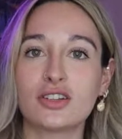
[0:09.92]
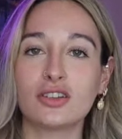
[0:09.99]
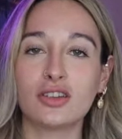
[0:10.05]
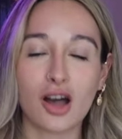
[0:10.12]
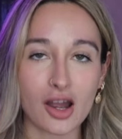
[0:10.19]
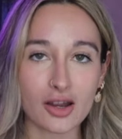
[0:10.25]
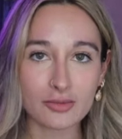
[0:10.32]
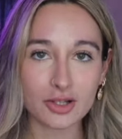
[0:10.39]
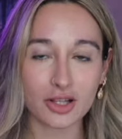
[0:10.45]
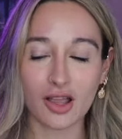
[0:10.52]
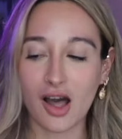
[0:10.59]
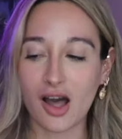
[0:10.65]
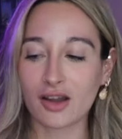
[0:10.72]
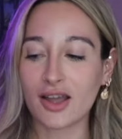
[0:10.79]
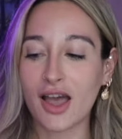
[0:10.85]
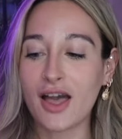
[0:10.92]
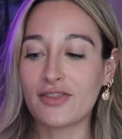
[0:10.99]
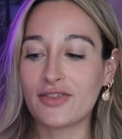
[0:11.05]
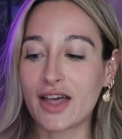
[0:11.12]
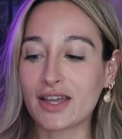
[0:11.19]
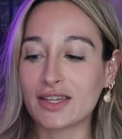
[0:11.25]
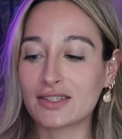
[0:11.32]
an alarm clock
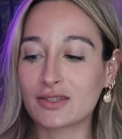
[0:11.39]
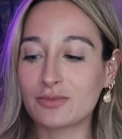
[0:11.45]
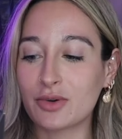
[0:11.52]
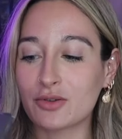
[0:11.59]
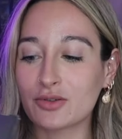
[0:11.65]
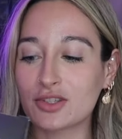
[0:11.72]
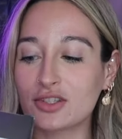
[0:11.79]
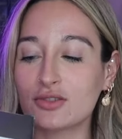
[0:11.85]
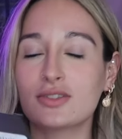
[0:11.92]
that is supposed